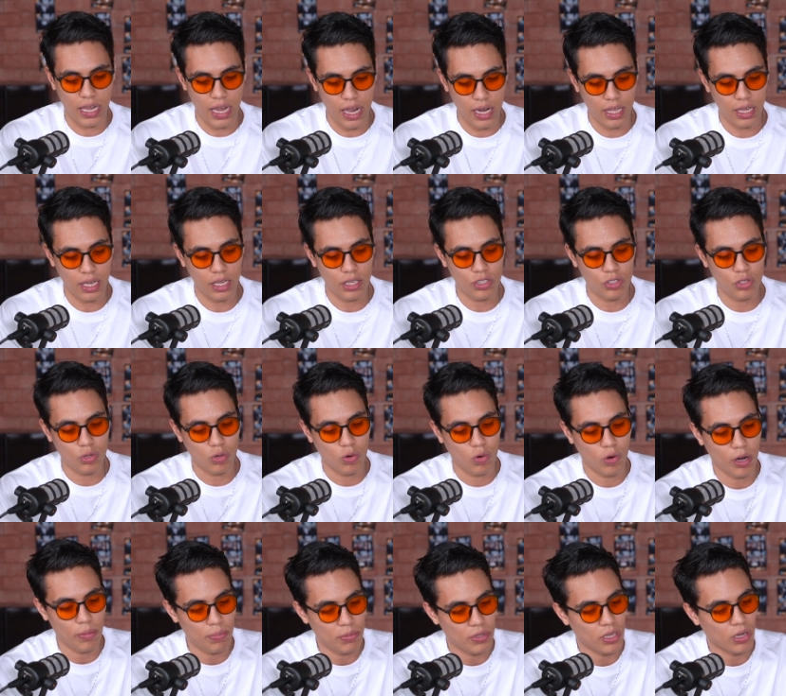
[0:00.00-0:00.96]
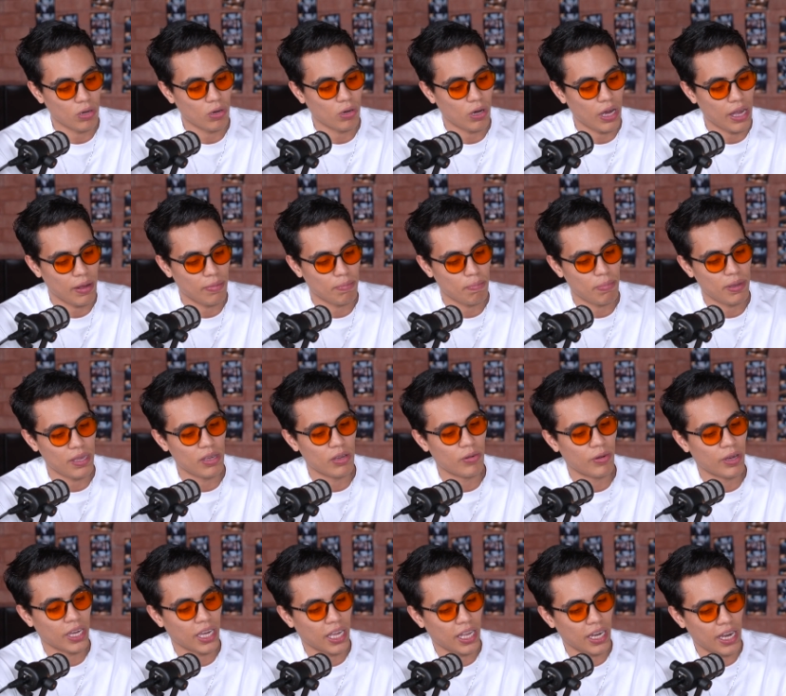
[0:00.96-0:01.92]
getting into crypto and
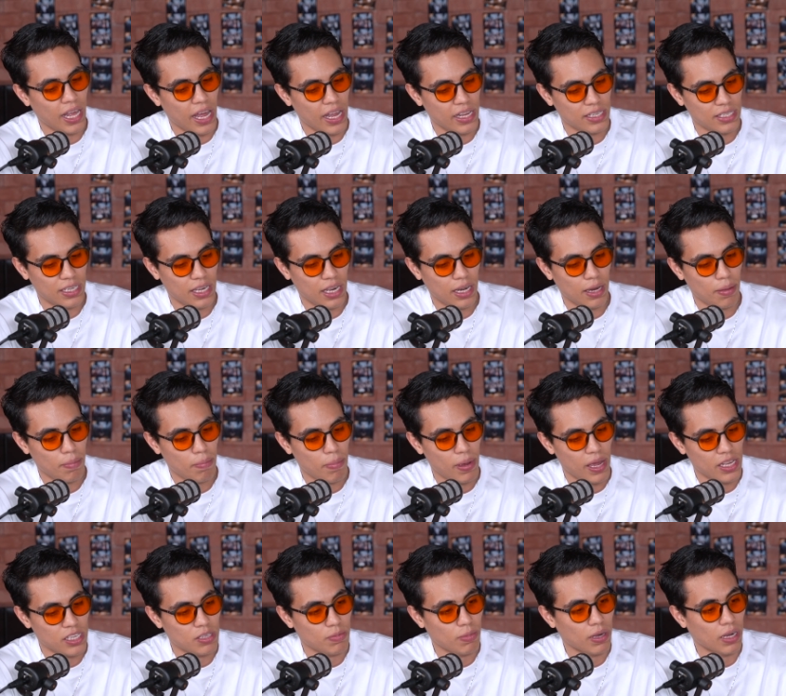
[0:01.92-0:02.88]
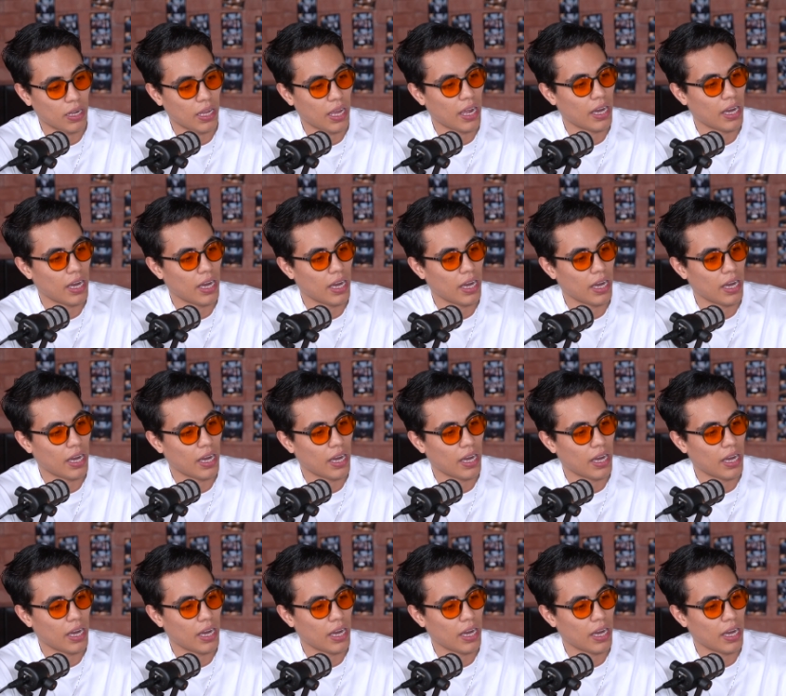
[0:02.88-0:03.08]
viewing it as an investment,